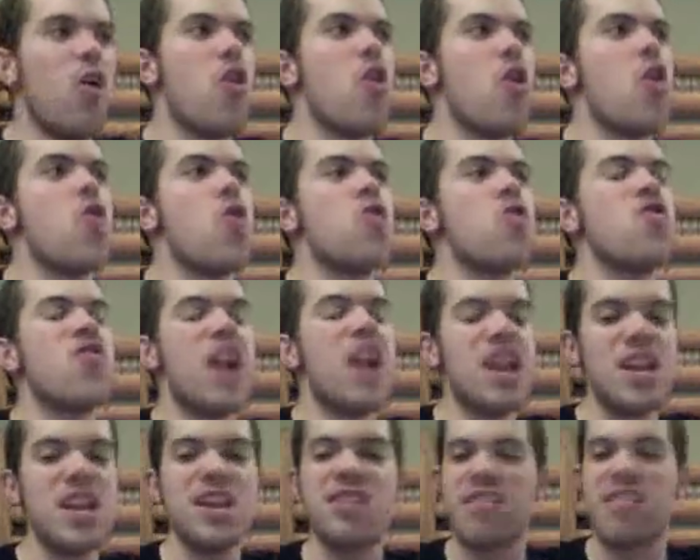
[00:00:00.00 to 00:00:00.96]

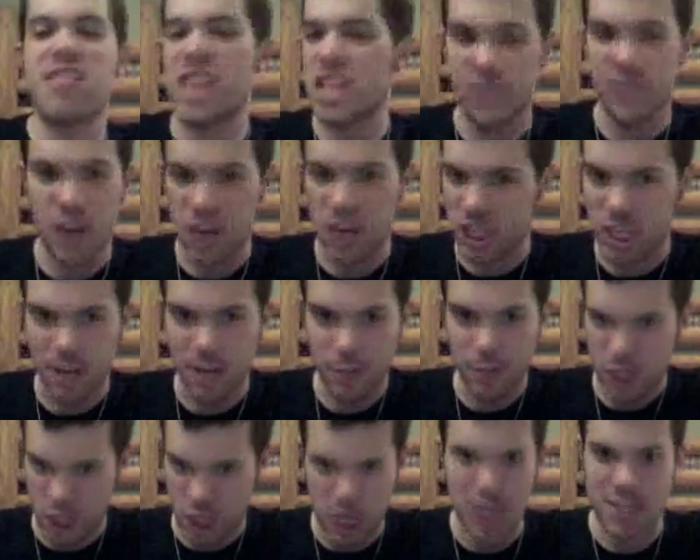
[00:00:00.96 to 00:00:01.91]
horrendously fucked up
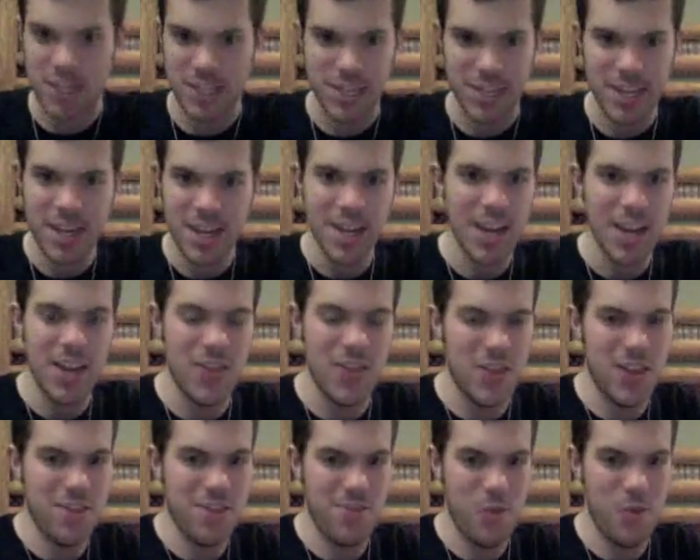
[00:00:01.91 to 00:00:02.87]
shit in
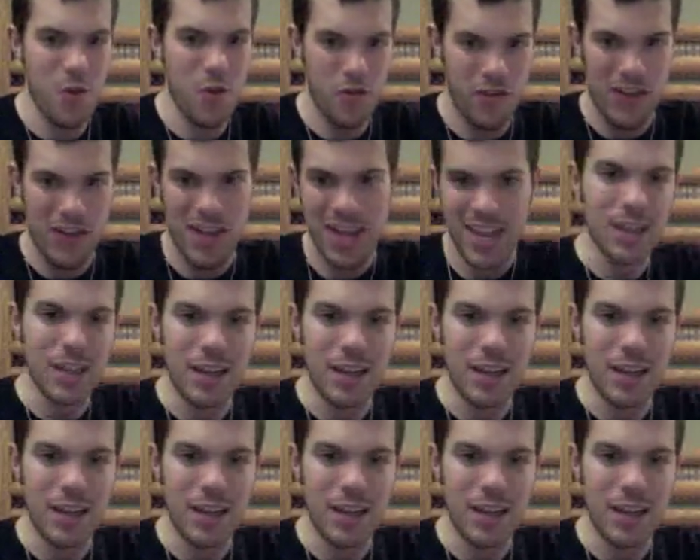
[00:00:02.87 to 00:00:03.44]
this movie.